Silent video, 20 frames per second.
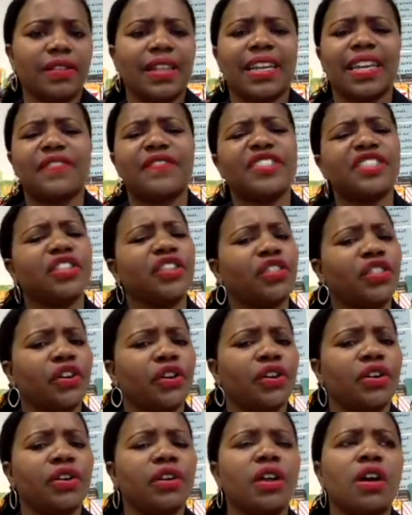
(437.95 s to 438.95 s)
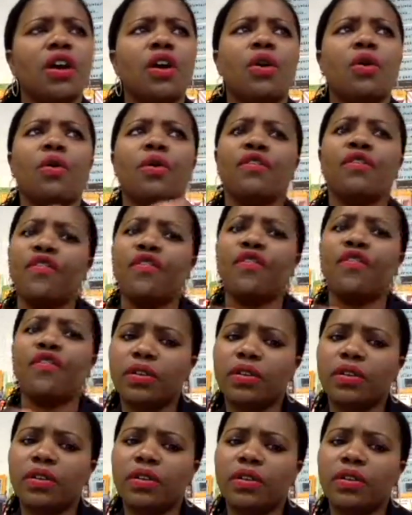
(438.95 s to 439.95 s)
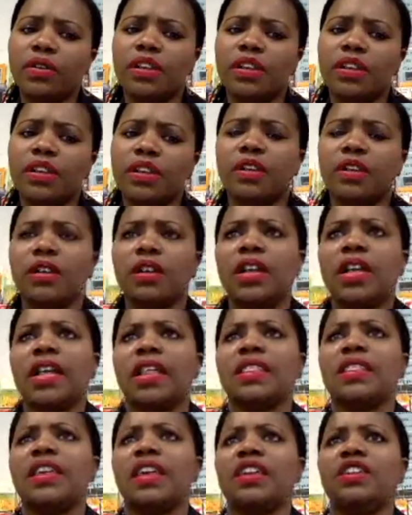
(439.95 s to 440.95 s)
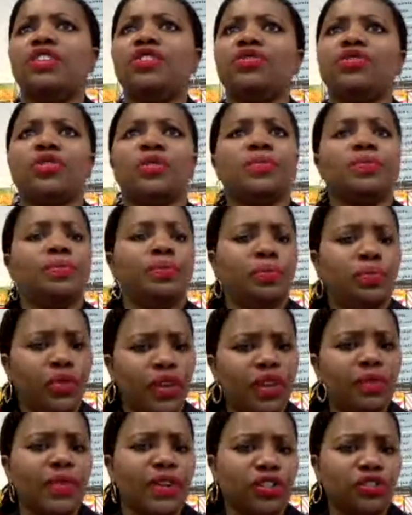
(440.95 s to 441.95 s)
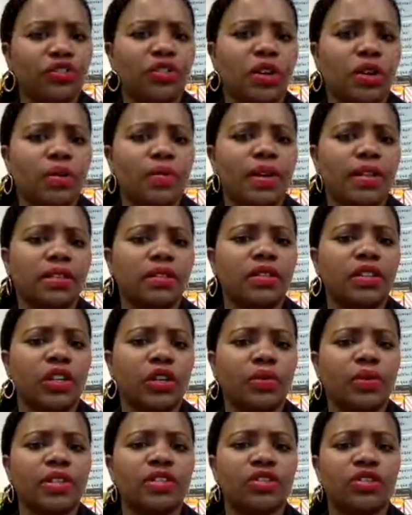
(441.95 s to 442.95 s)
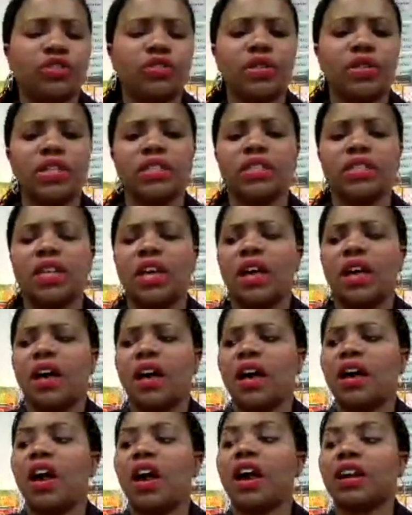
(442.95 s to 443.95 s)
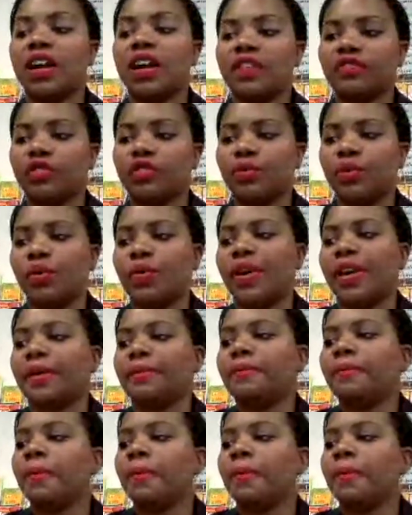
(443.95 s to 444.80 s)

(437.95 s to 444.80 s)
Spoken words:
Like if it's a third or fourth unit of the year, then you should pretty much know what students are comfortable with.